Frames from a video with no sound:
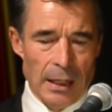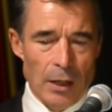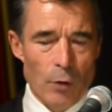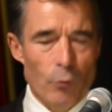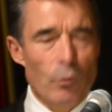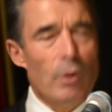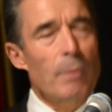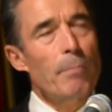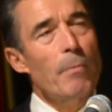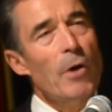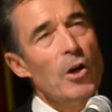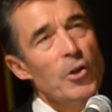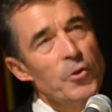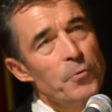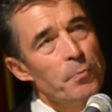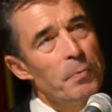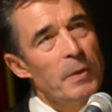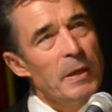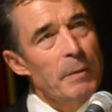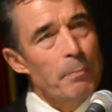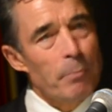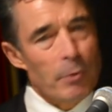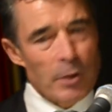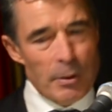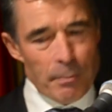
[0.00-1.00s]
We must
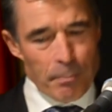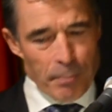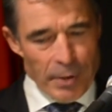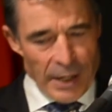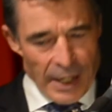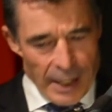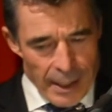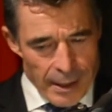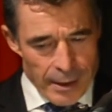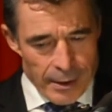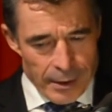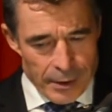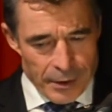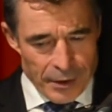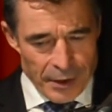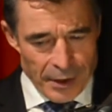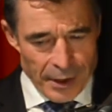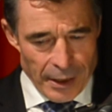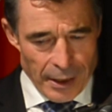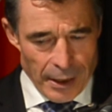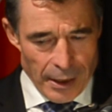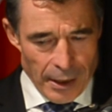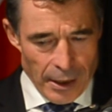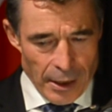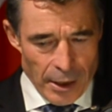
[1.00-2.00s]
be prepared
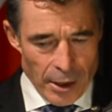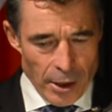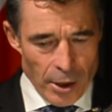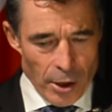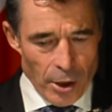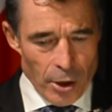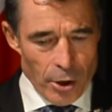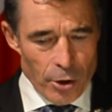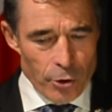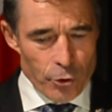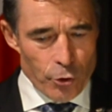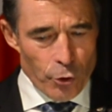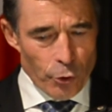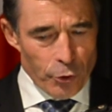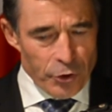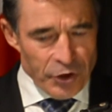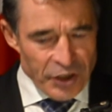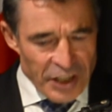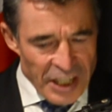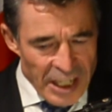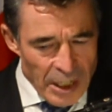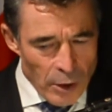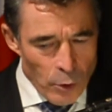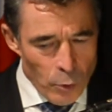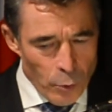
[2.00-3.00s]
to
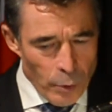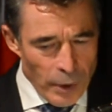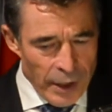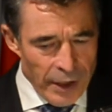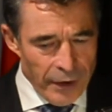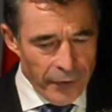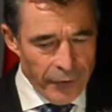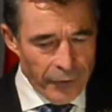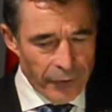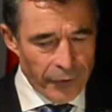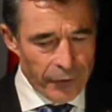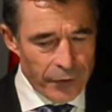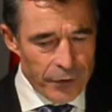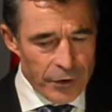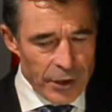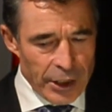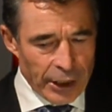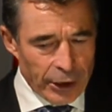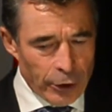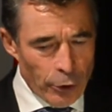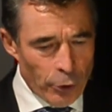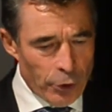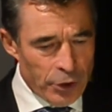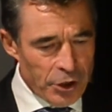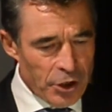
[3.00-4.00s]
deal with
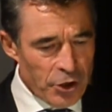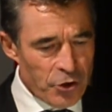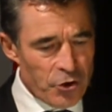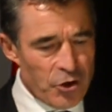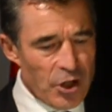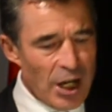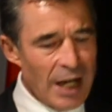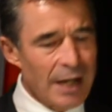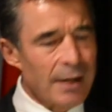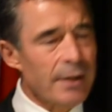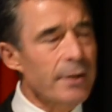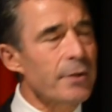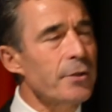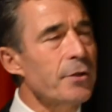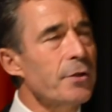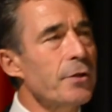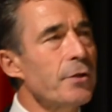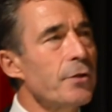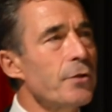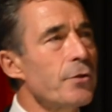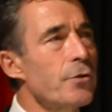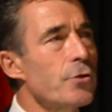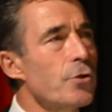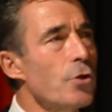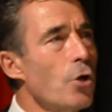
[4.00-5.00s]
security
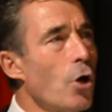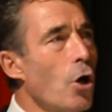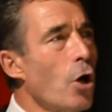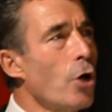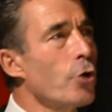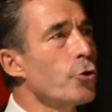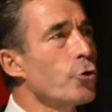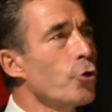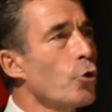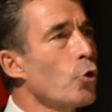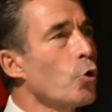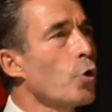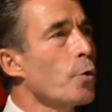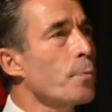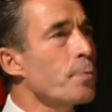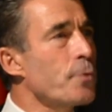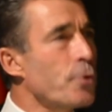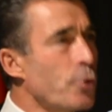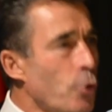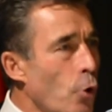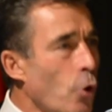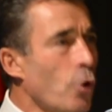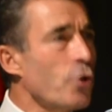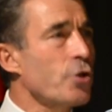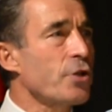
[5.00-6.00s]
challenges on Europe's
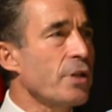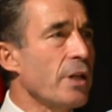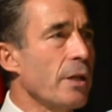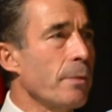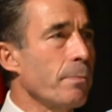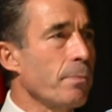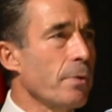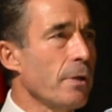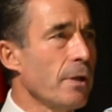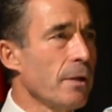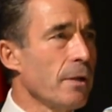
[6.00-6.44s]
doorstep,